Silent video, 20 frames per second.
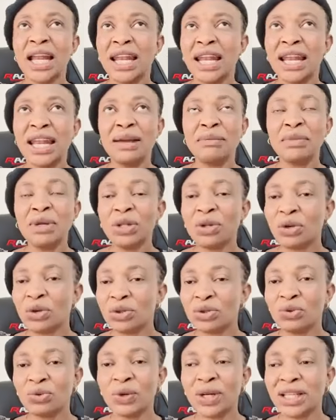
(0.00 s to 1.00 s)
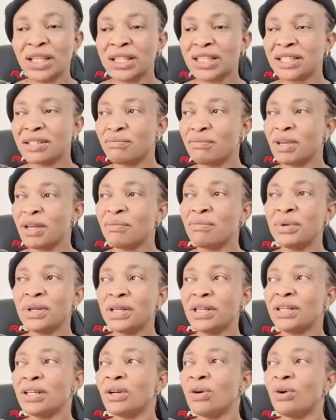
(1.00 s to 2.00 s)
Let me not do anything.
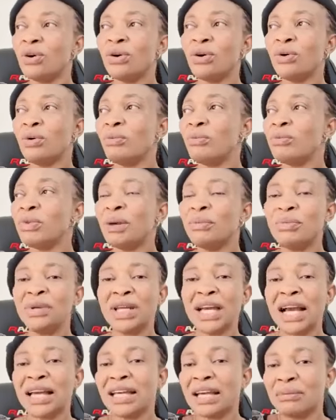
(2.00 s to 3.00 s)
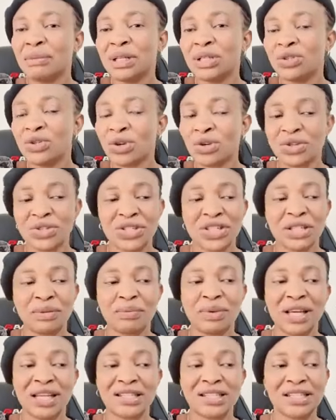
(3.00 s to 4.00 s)
Maybe I am a
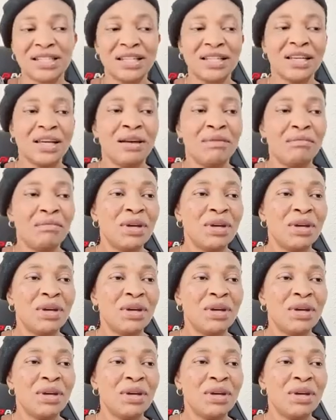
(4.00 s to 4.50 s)
toxic person.